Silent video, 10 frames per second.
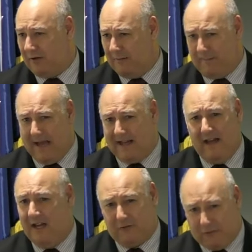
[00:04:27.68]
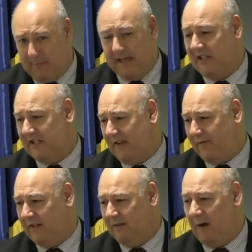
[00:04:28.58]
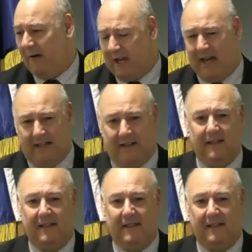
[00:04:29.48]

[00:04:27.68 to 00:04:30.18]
on the back. Tremendous effort. Well done.